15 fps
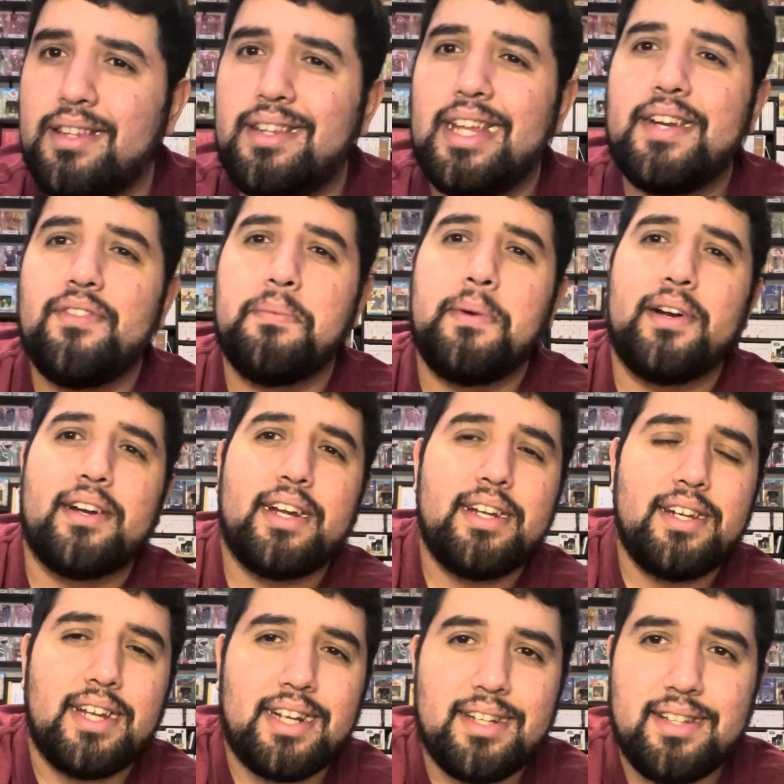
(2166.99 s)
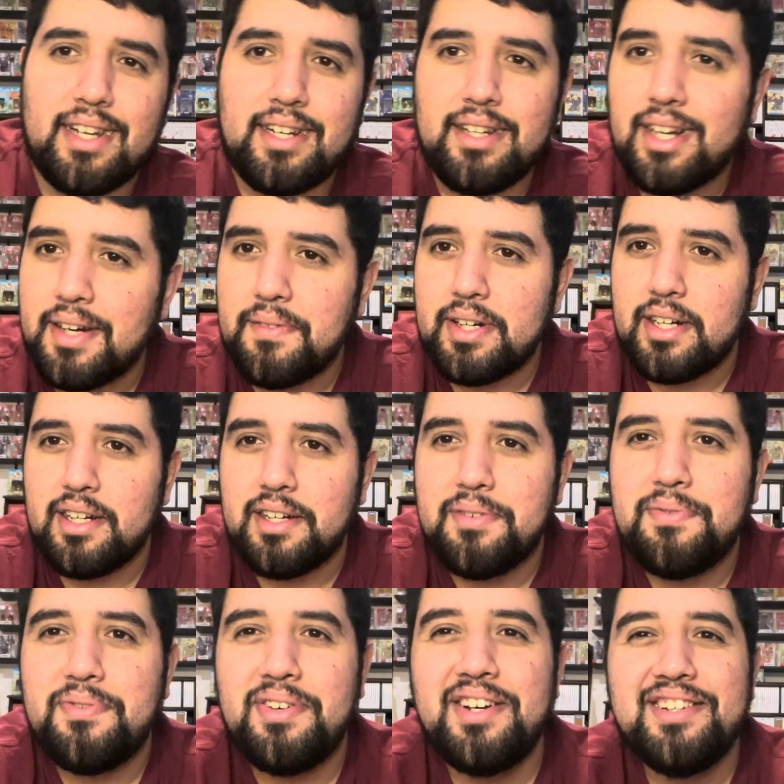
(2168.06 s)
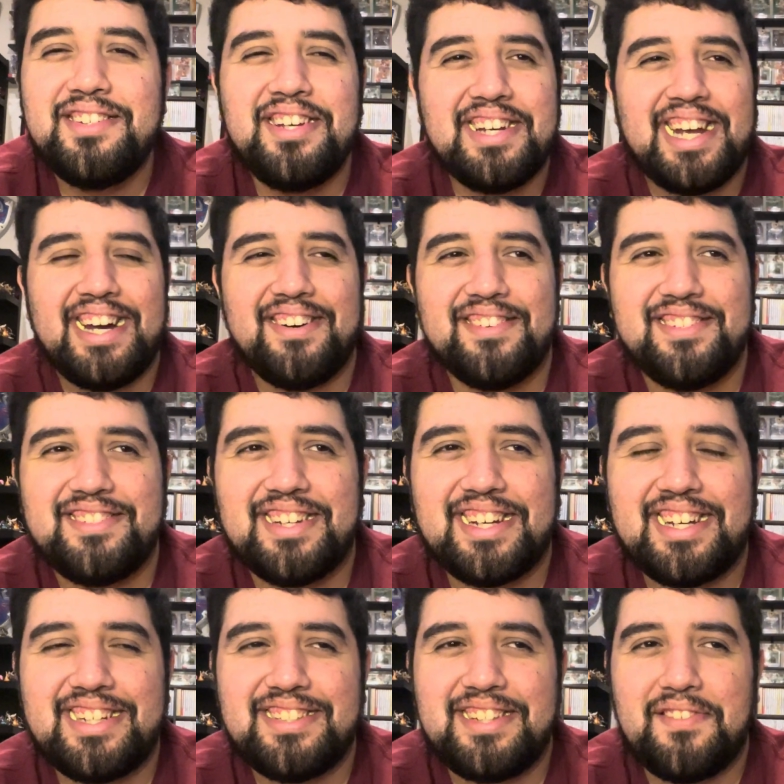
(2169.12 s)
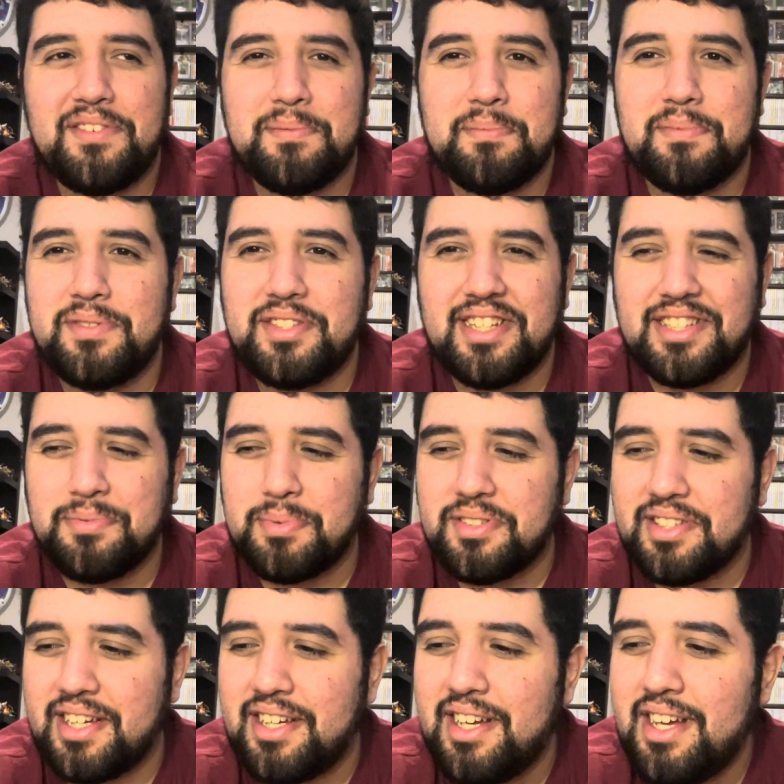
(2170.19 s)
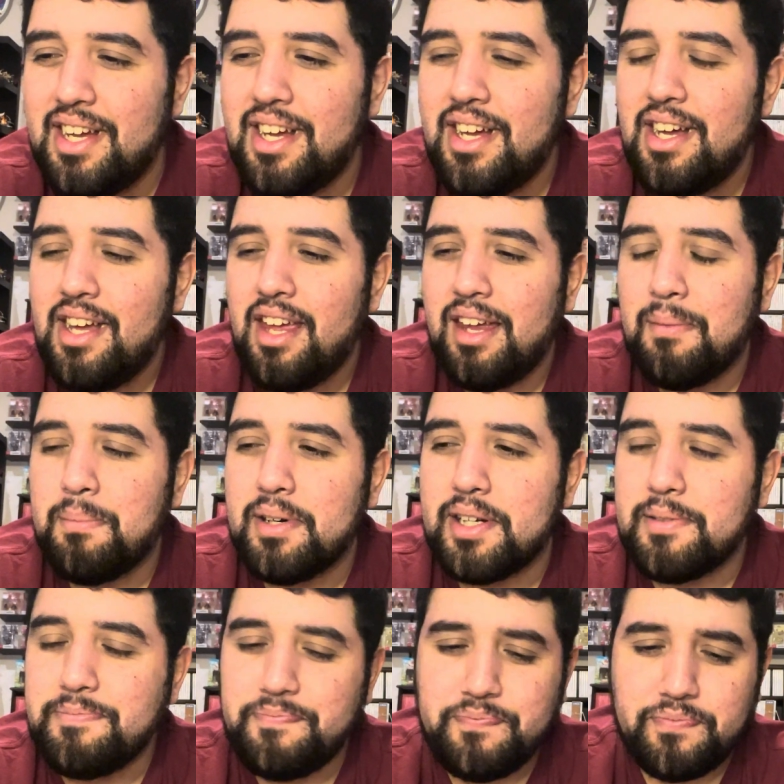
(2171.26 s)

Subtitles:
Native American. Like not even enough to count. It's like 6%. But...